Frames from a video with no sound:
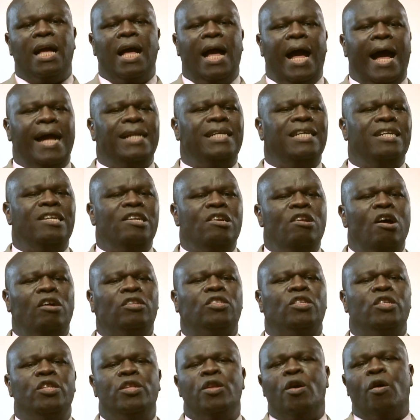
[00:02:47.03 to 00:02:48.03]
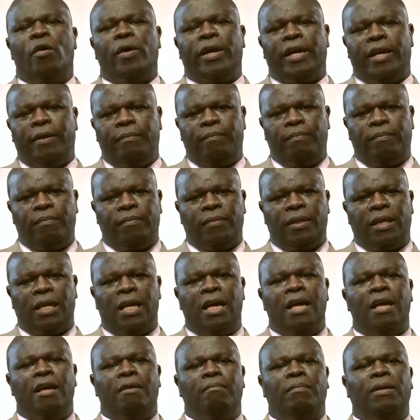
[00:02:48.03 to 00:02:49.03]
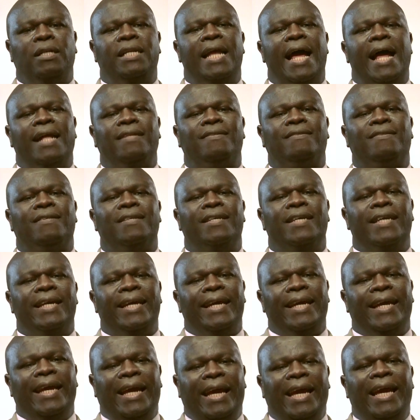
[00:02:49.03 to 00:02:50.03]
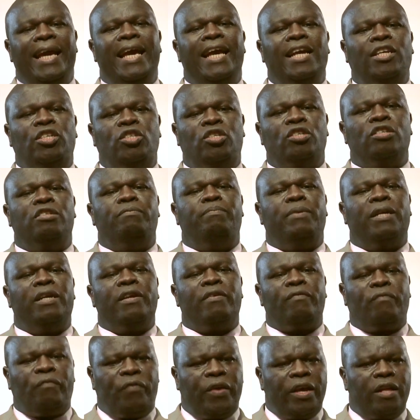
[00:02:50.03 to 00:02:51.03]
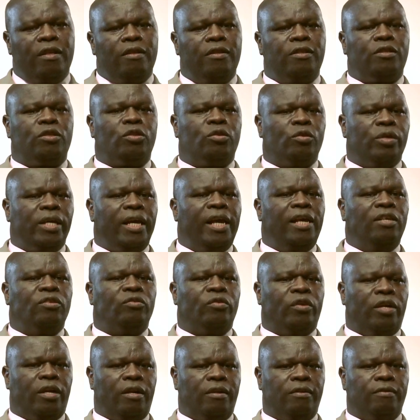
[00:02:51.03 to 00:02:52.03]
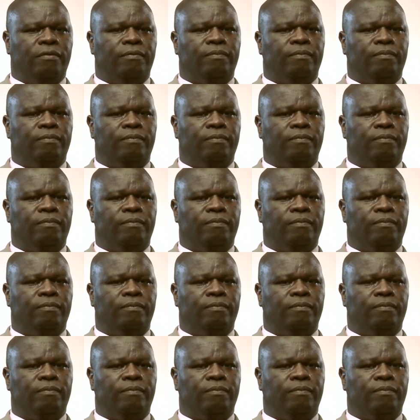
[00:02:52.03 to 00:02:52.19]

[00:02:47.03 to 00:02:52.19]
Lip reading: I did not know him, but that he should be revealed to Israel.